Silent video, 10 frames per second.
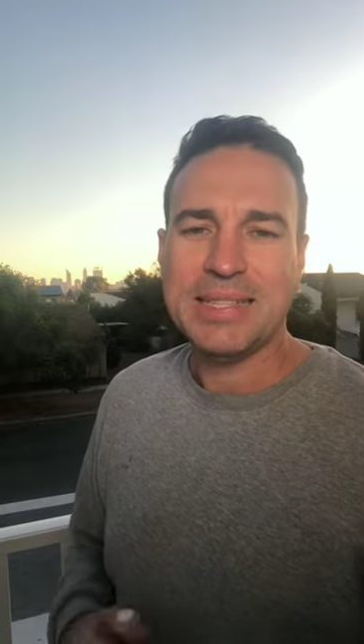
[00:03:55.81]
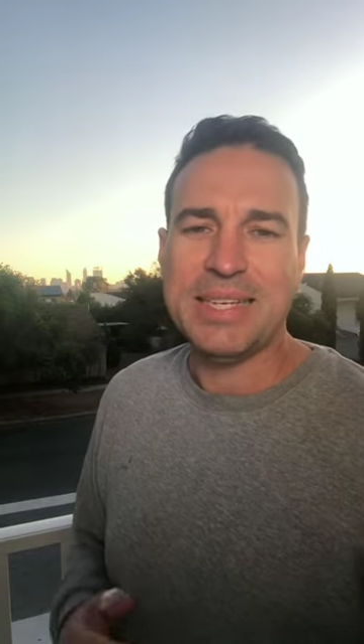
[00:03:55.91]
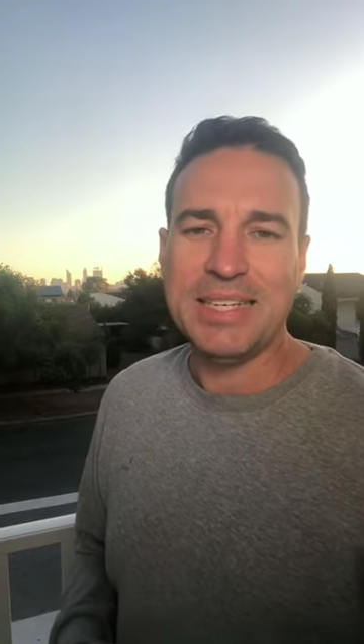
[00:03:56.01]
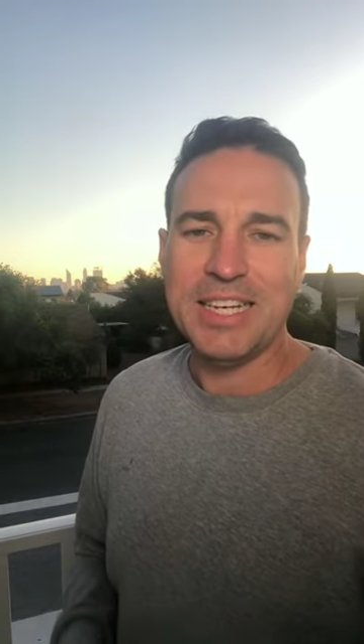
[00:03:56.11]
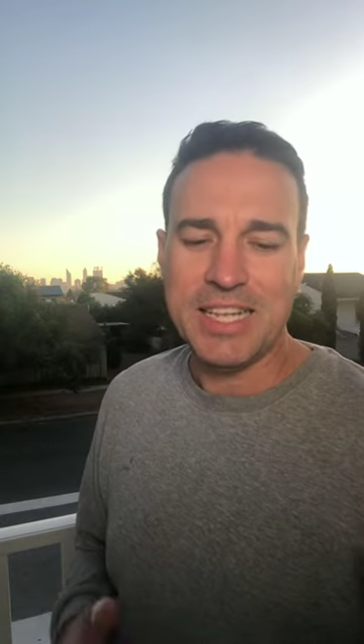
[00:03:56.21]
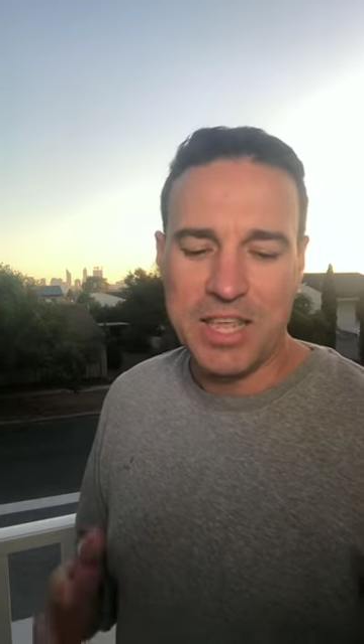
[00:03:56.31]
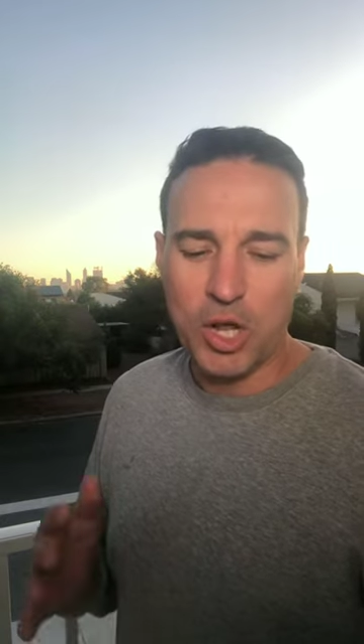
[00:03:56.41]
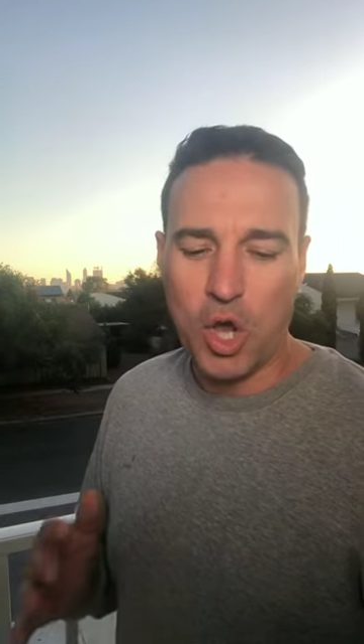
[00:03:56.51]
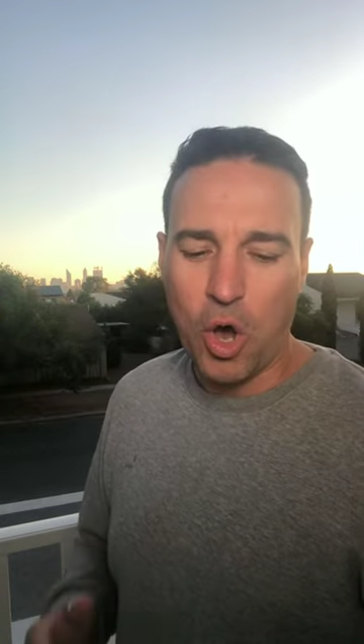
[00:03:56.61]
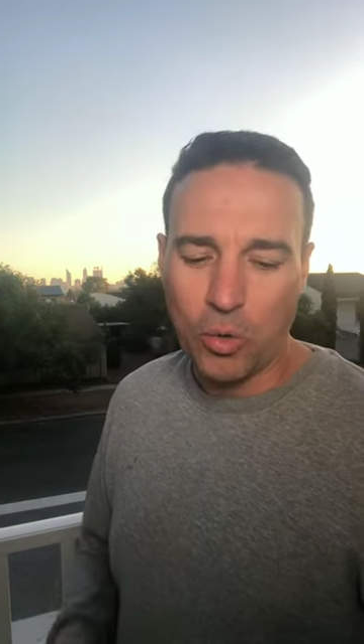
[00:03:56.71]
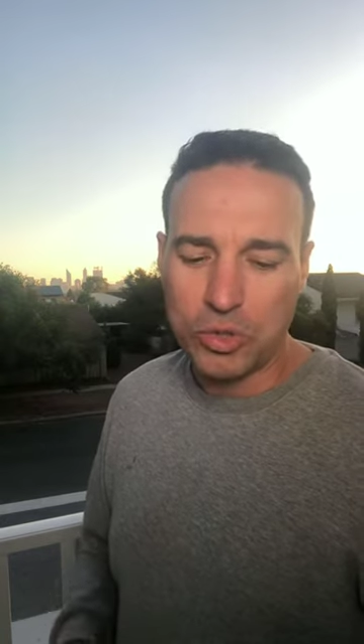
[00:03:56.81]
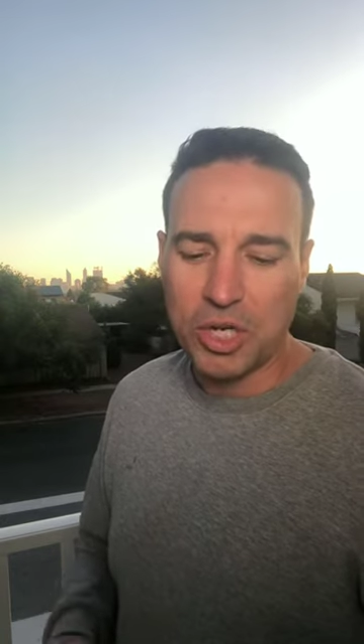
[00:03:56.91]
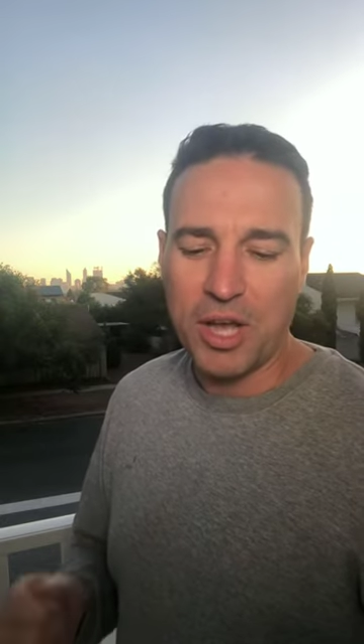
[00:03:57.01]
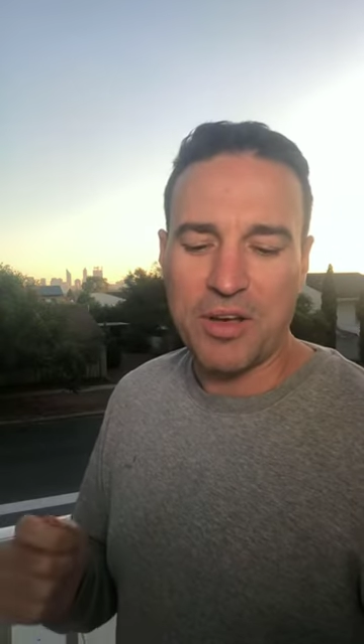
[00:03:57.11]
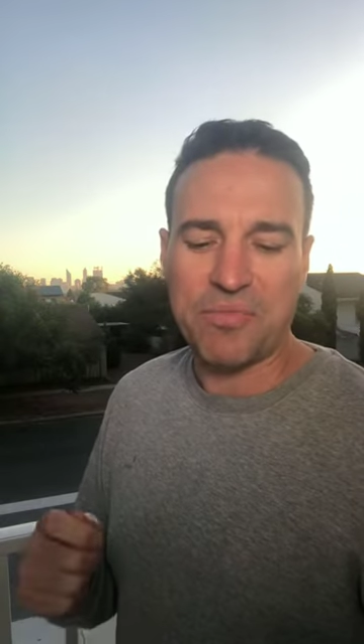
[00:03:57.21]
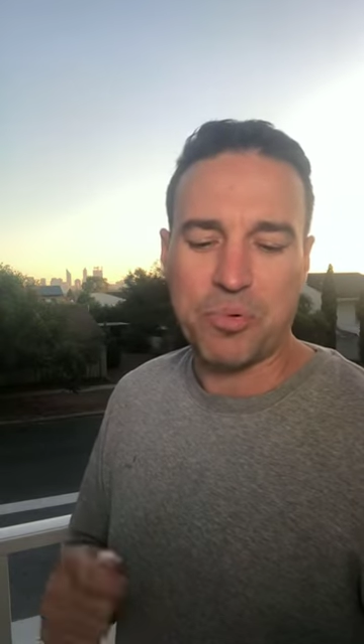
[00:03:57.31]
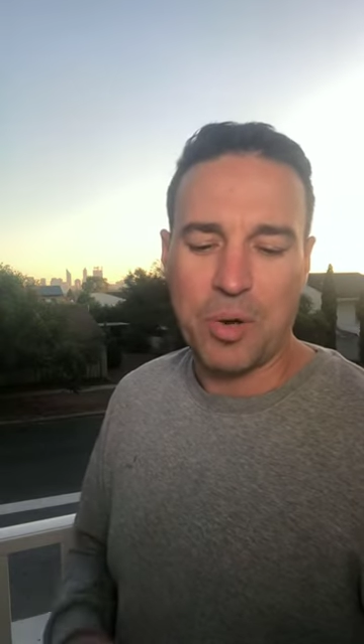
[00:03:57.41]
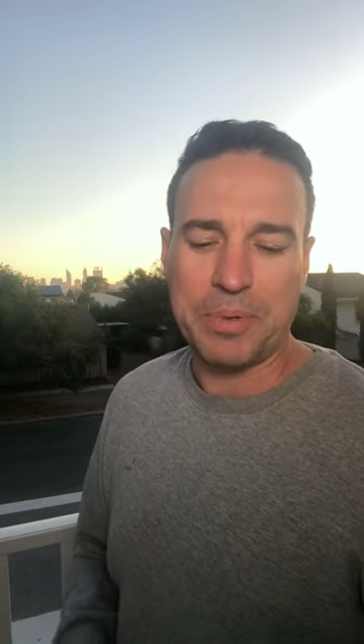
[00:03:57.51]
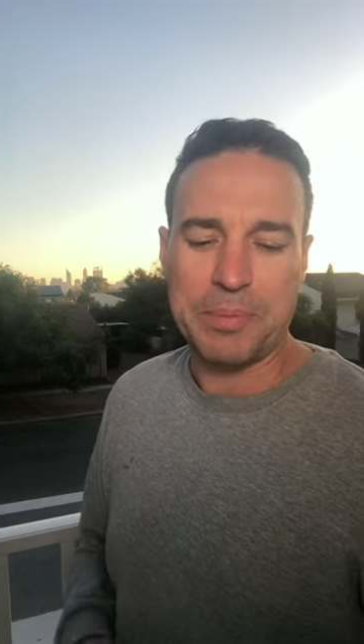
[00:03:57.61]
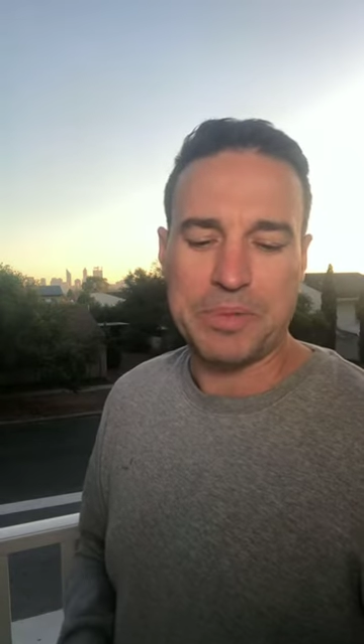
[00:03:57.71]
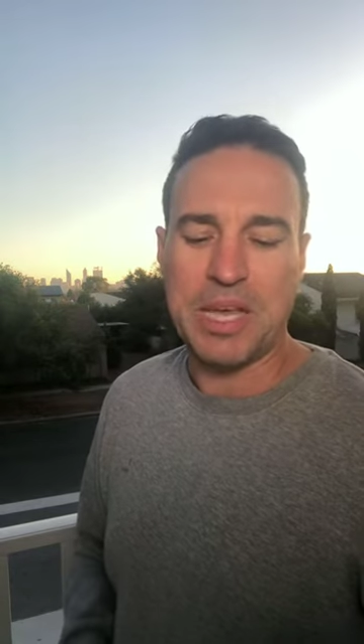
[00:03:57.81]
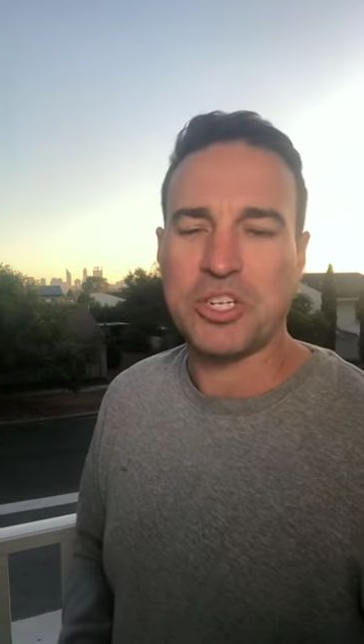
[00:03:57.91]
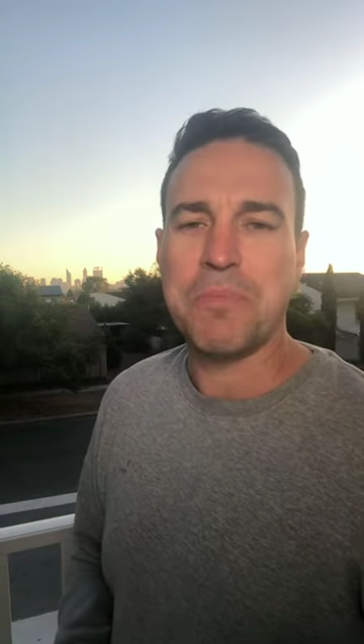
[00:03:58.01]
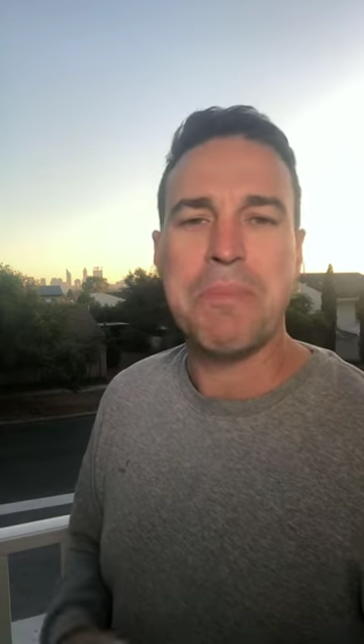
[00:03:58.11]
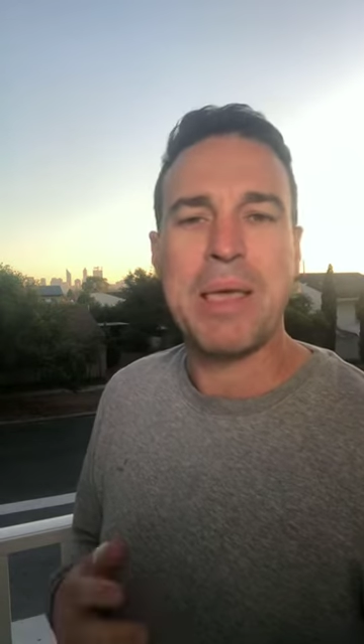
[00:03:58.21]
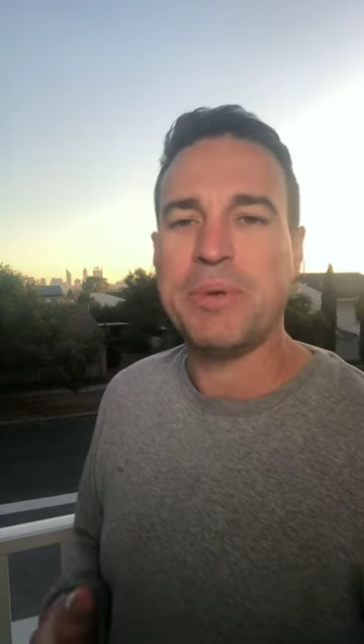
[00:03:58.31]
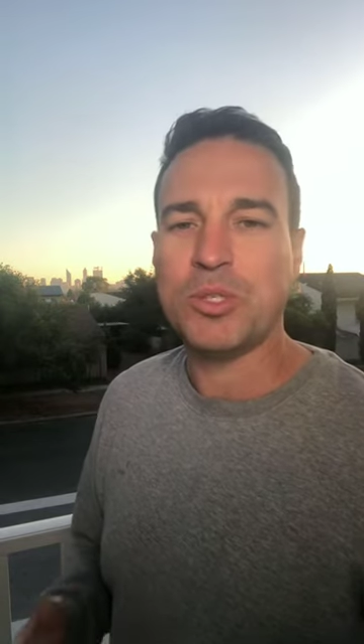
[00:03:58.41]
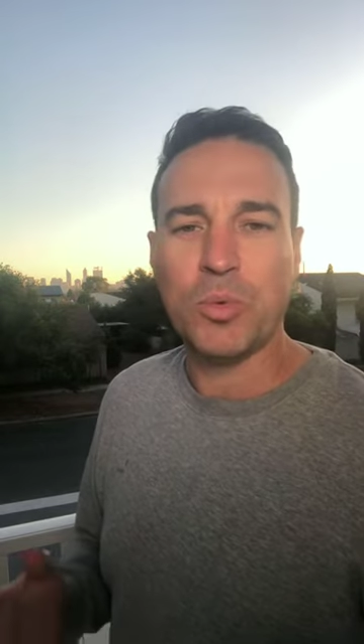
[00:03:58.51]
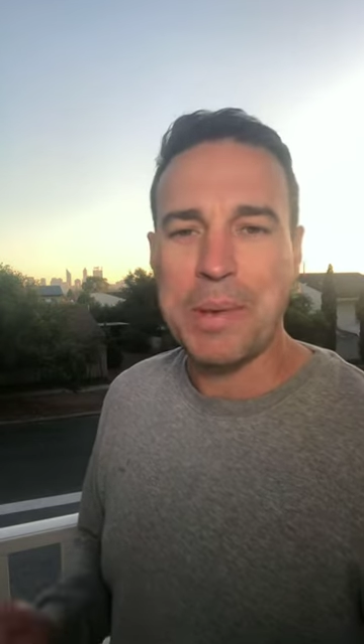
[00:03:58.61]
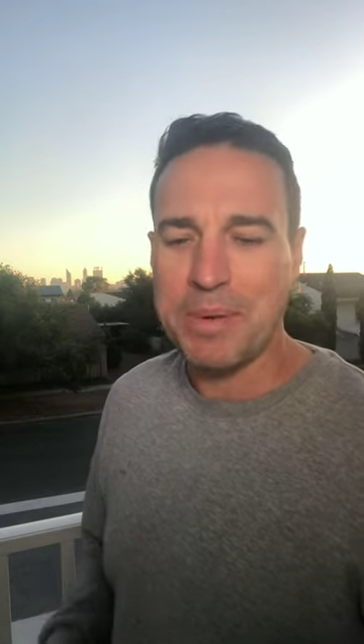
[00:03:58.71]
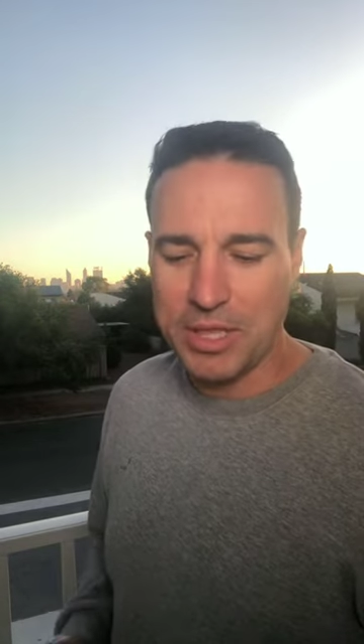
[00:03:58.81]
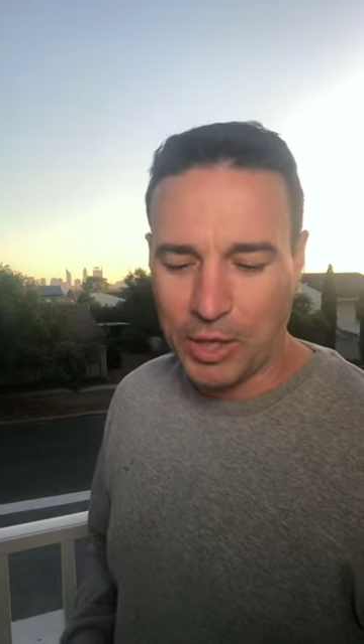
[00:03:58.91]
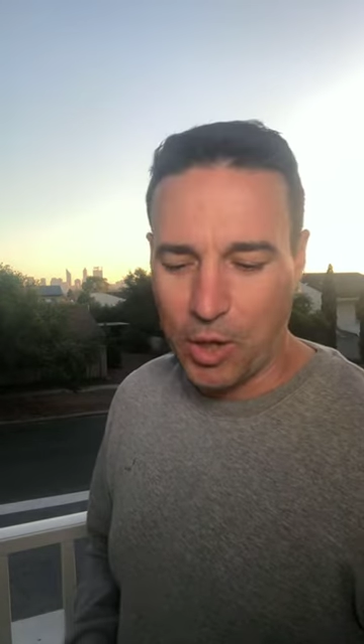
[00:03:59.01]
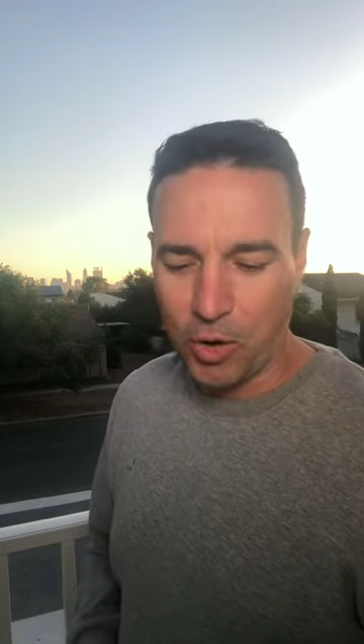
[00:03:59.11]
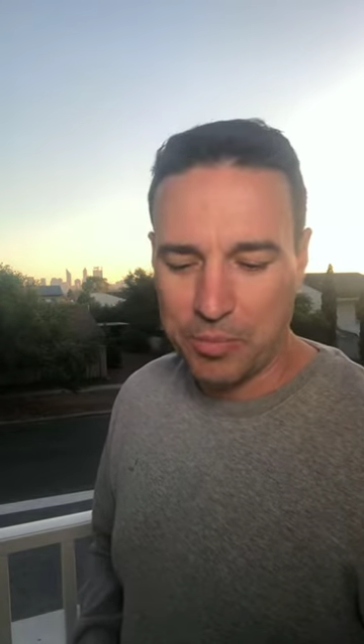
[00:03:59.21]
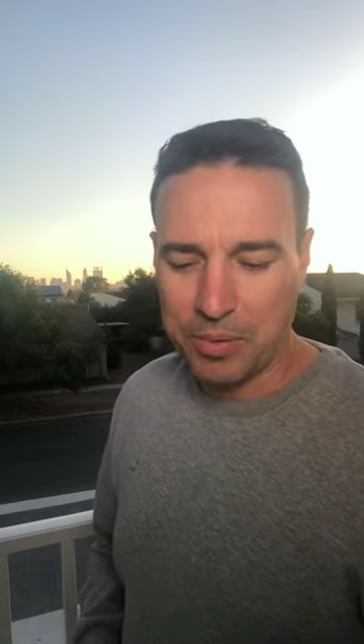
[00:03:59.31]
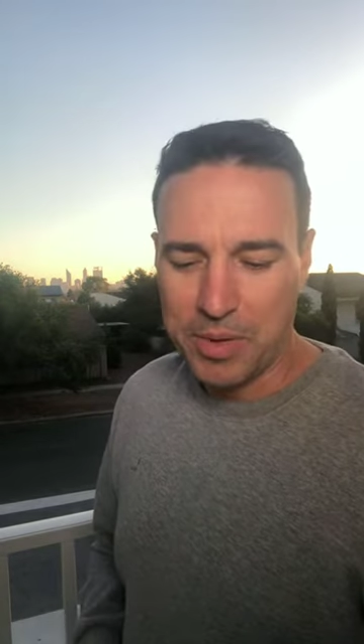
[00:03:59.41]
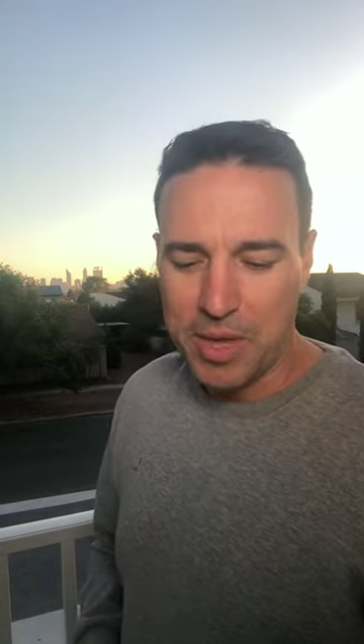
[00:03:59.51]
signaling that a culture of property obsession may be sweeping the globe.